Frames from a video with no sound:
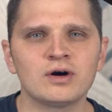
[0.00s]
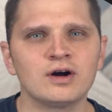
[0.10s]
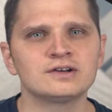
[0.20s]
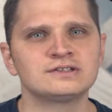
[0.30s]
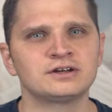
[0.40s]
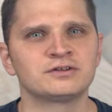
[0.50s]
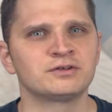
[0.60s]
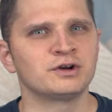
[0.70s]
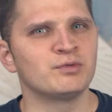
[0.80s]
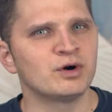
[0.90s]
heart-centered
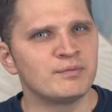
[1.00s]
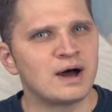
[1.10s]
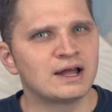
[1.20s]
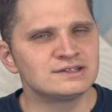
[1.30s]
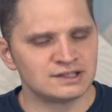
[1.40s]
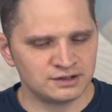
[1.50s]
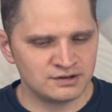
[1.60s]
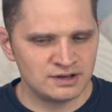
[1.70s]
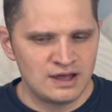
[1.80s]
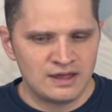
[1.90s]
or you're more
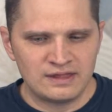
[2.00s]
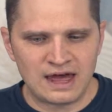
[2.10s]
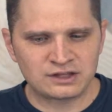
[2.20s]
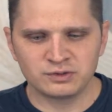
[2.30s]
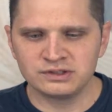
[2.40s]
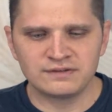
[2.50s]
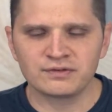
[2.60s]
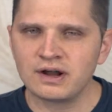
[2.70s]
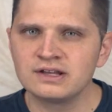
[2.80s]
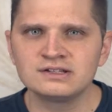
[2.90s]
mind-centered. That's what
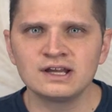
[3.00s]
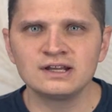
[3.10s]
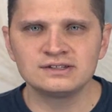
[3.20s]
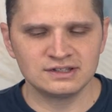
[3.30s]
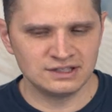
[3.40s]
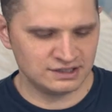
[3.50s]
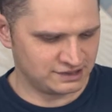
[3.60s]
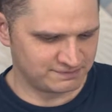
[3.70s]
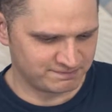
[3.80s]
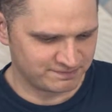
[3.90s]
differentiates
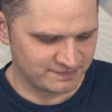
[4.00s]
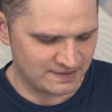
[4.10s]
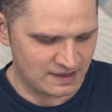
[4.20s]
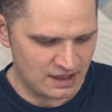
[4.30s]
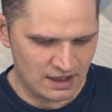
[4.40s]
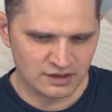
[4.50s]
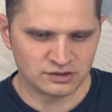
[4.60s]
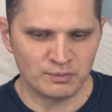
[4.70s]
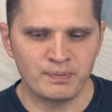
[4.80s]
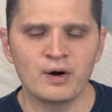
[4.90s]
these.
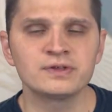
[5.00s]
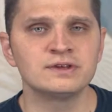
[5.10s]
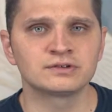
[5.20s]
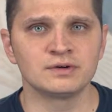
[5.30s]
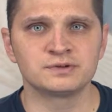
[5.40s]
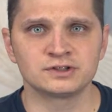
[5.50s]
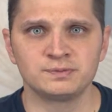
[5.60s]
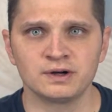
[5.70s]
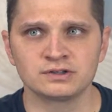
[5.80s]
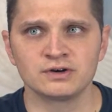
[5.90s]
So both of these groups of
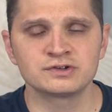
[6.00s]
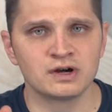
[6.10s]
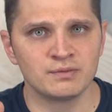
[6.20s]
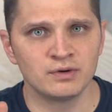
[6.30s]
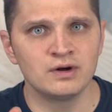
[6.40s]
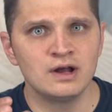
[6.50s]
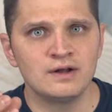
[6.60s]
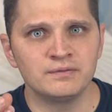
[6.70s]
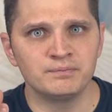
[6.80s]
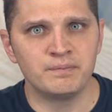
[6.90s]
spirits are in trouble,
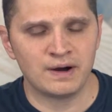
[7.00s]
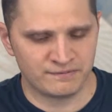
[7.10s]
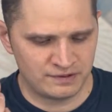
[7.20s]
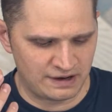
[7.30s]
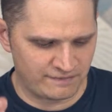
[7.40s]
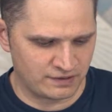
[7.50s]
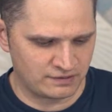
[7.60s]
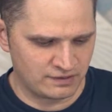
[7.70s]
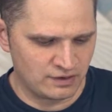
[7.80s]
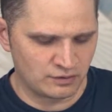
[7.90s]
but for
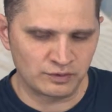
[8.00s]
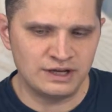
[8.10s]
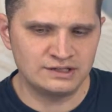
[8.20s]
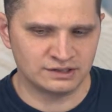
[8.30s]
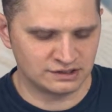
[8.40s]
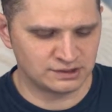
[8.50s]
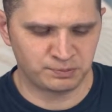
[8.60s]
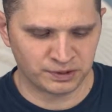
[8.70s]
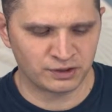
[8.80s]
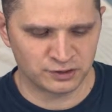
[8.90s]
different reasons.
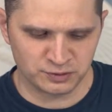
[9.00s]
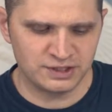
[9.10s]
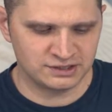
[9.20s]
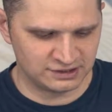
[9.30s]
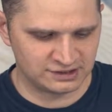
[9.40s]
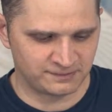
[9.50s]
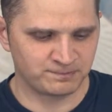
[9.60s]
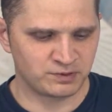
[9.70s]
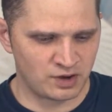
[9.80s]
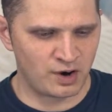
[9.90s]
But those reasons
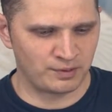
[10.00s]
are